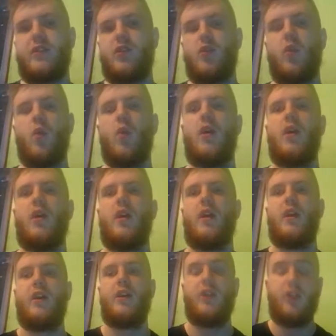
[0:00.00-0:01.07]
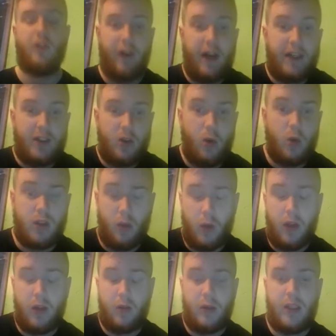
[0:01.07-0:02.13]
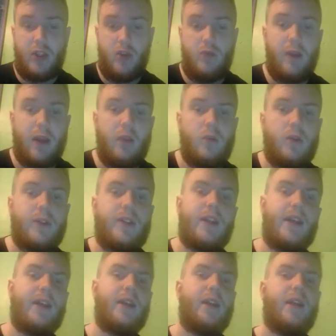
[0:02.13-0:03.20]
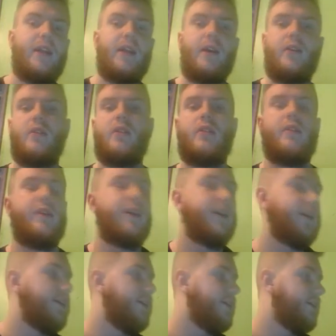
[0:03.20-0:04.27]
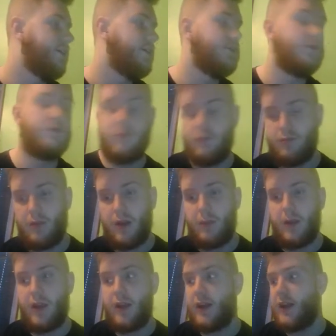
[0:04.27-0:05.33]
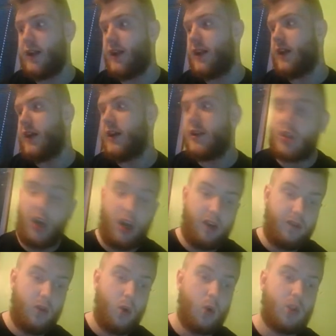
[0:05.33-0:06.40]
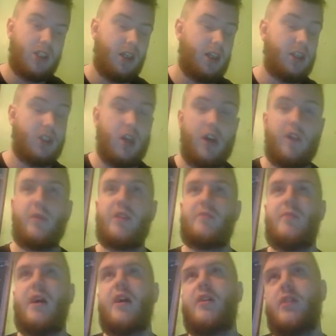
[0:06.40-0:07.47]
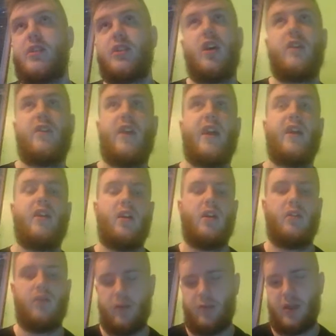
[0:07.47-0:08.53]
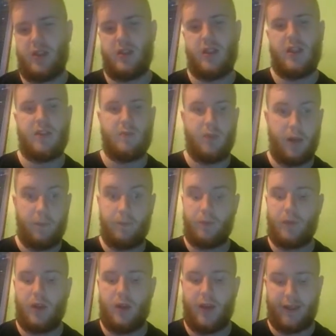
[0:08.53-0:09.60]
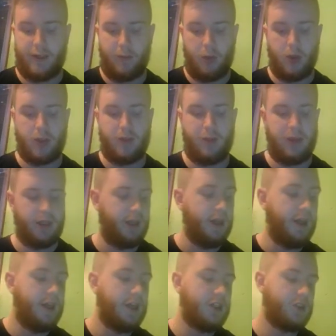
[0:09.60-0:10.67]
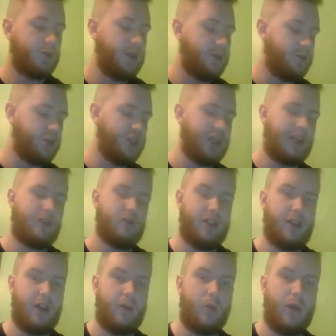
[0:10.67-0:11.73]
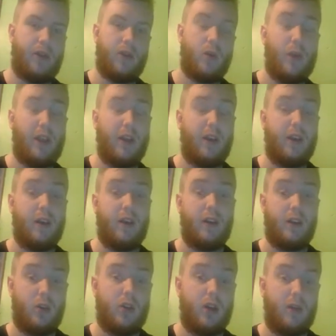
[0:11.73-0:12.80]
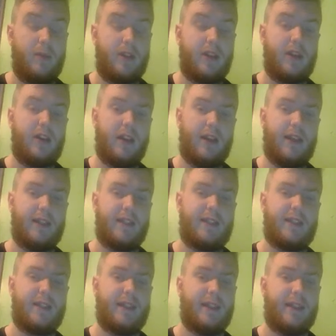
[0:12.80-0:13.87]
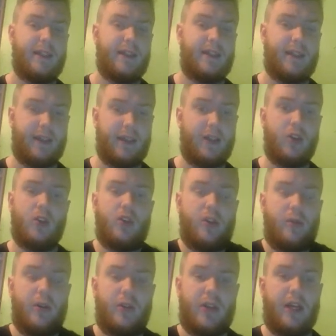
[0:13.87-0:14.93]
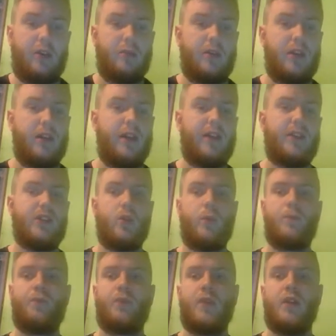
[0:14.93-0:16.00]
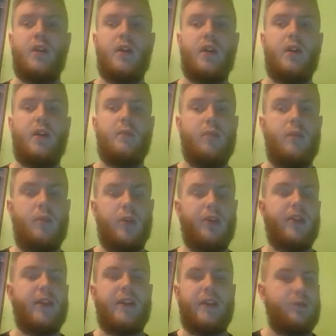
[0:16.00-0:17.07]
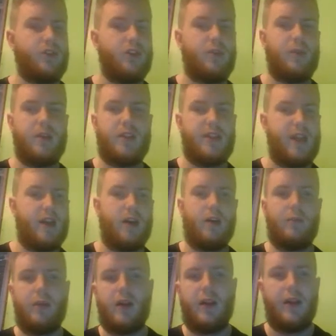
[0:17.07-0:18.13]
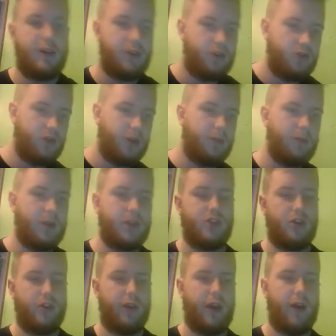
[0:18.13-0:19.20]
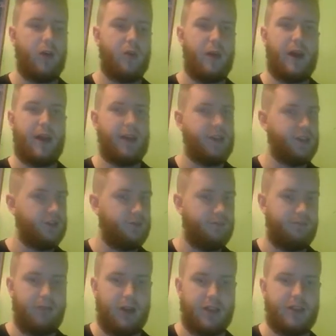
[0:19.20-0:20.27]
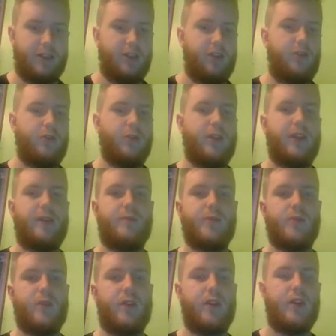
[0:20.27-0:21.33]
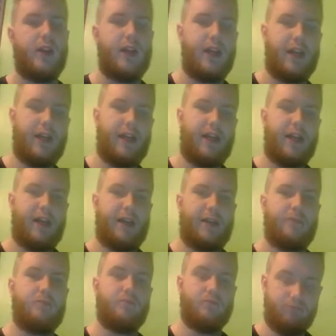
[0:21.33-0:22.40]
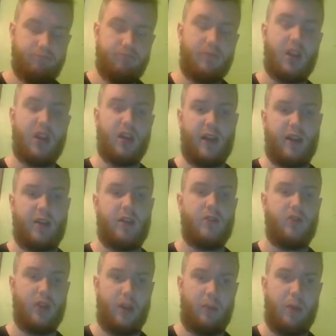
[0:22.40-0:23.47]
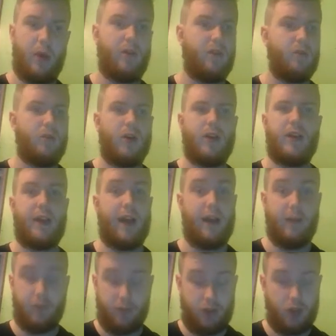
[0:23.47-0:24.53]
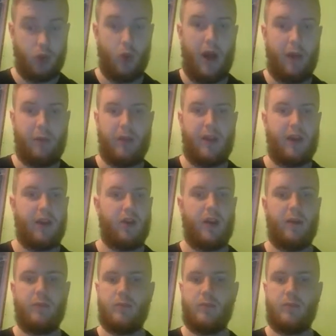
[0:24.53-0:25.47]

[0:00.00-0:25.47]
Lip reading: So your fast Ghosts are one of the ways you might want to take Glade out. Thinking maybe Scarf Ghost, like a Scarf Mistman or a Scarf Gengar. Not the best sets, but it's a possibility. So being able to Shadow Sneak them when they're weak could come into Glades, could come out to help Glade. So, but more than likely I'm just going to be setting up, Drain Punching all the health back and just busting through teams with Glade. Really powerful mon, and I am so happy that I got it.